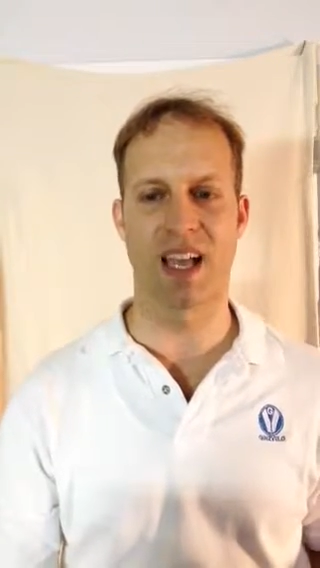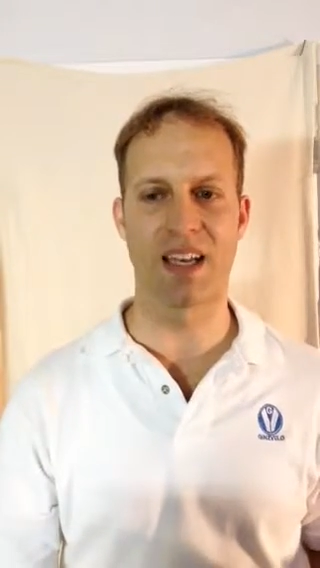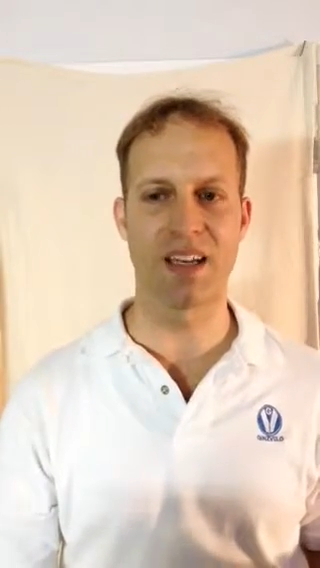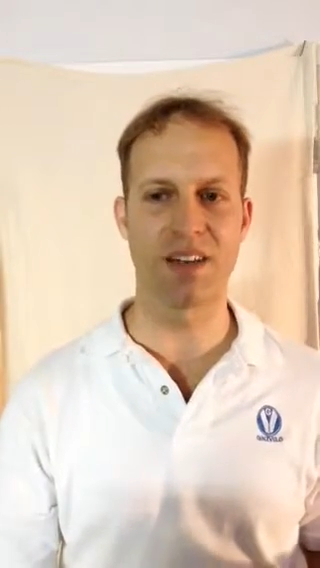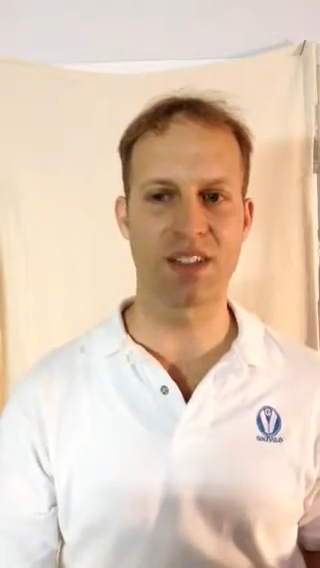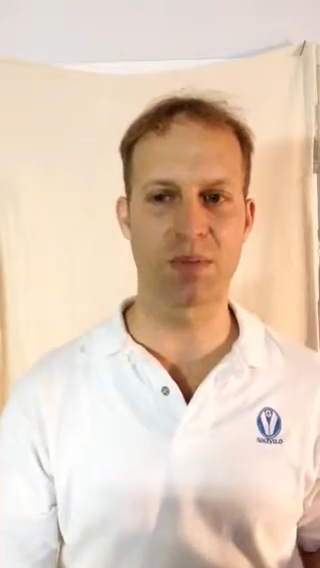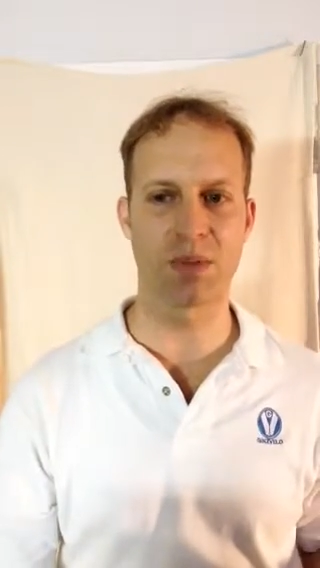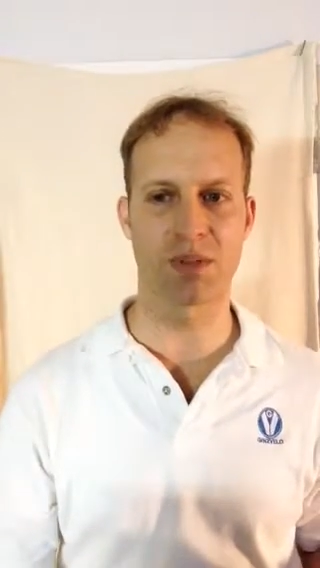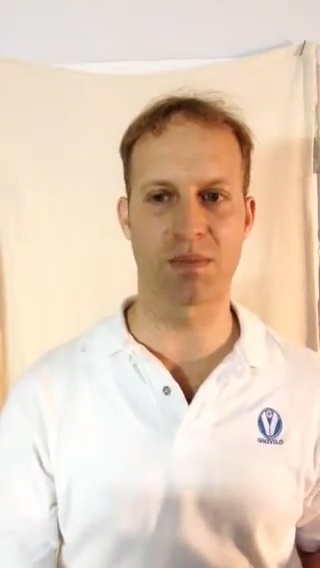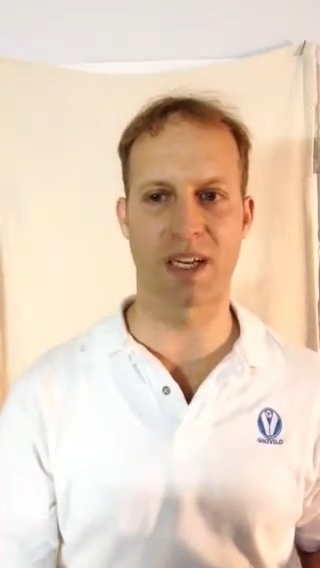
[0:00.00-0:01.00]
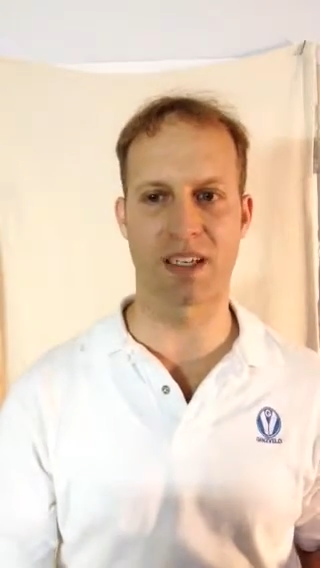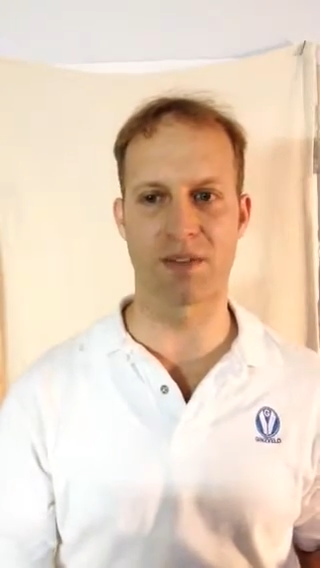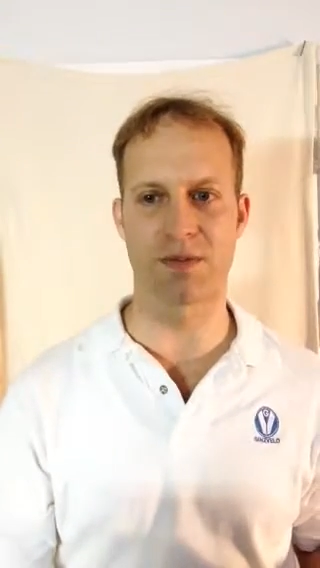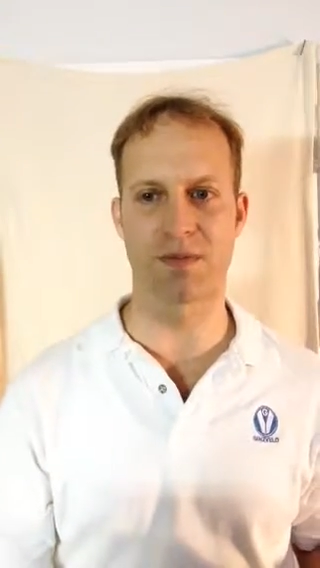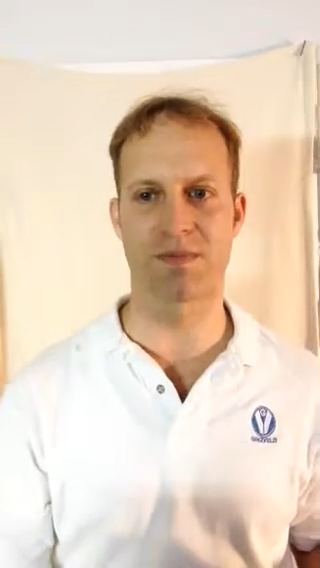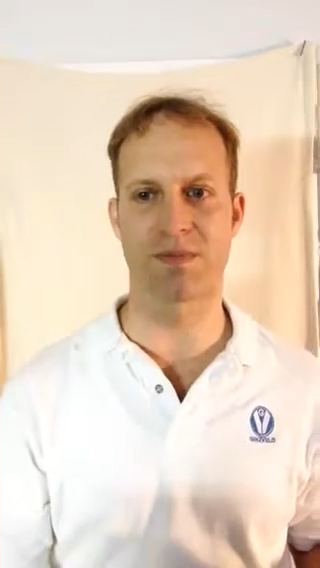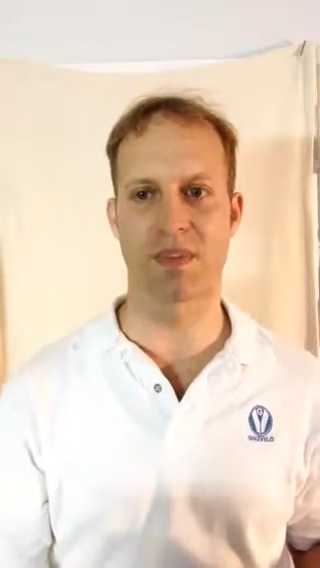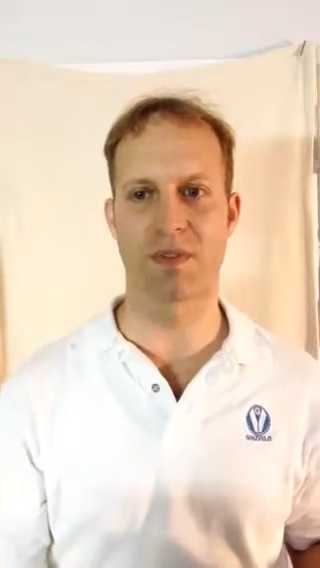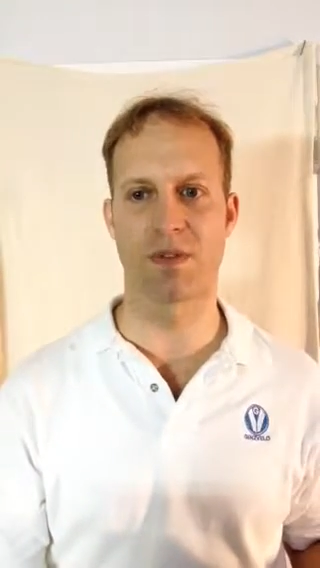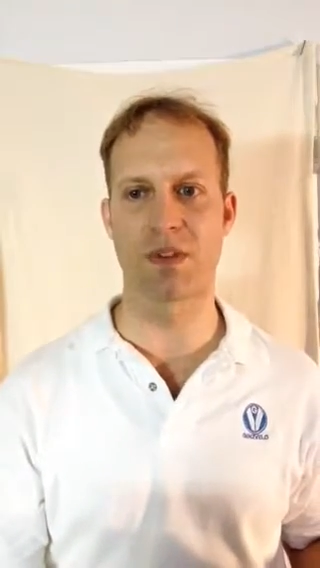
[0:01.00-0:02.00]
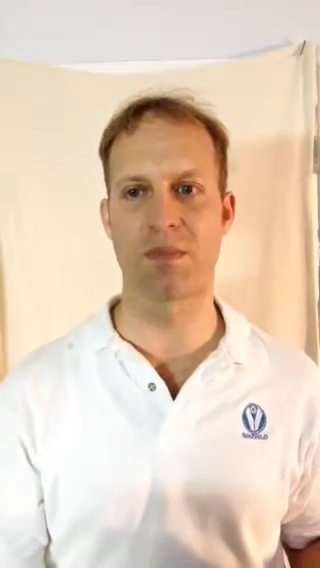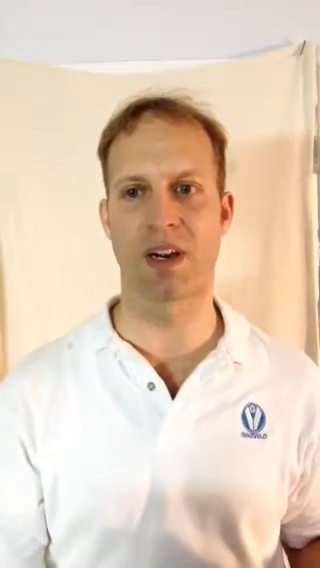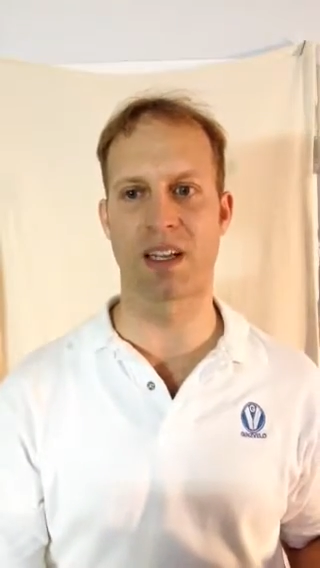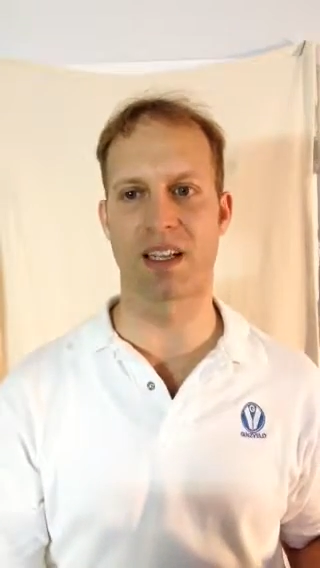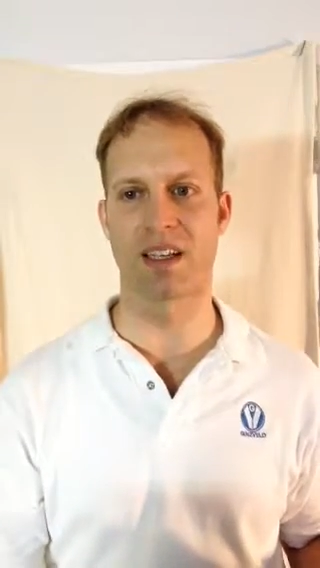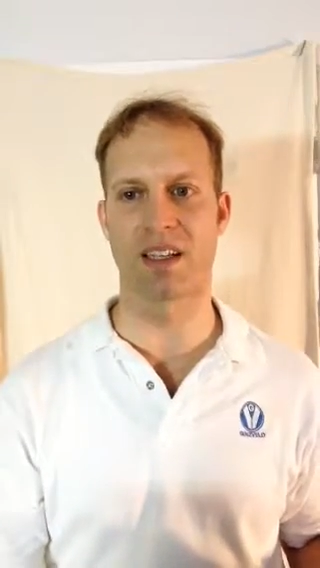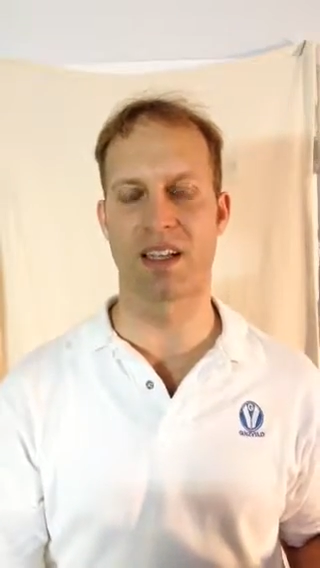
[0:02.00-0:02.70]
And here's some perspective for the market.